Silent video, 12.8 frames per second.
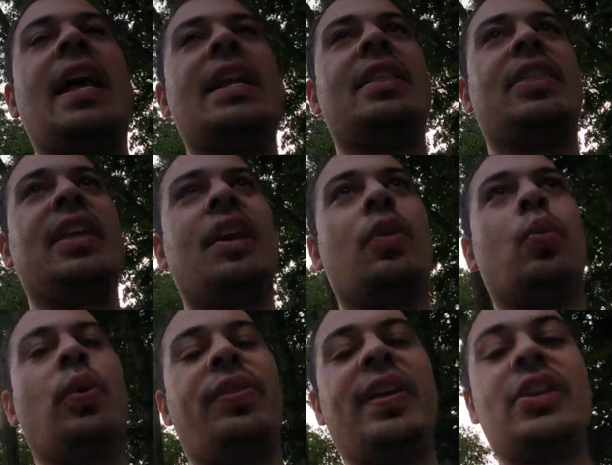
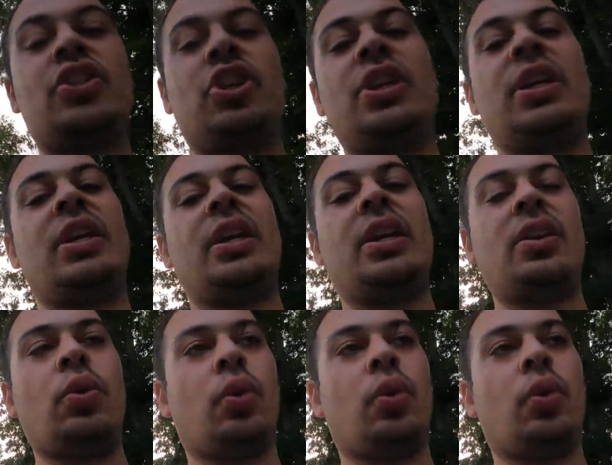anything with a GE